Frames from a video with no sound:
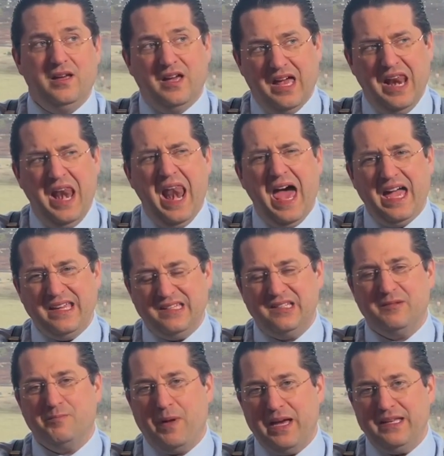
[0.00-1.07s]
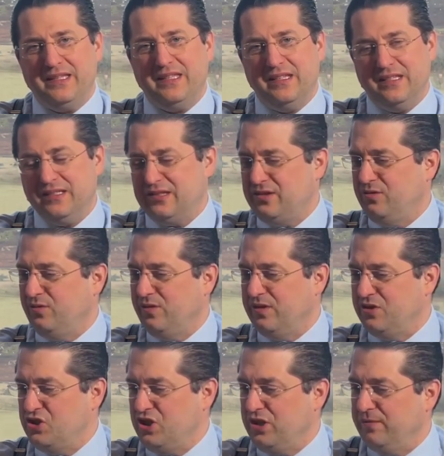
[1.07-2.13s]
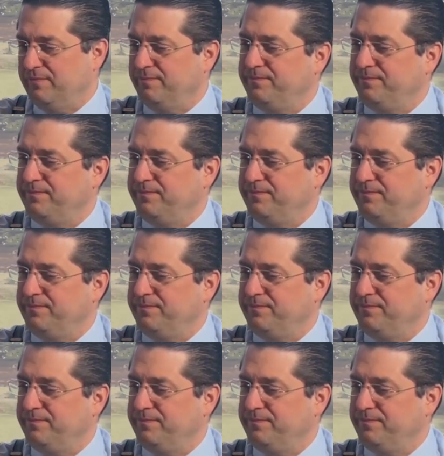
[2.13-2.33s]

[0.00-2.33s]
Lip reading: a nice spiciness to the gin.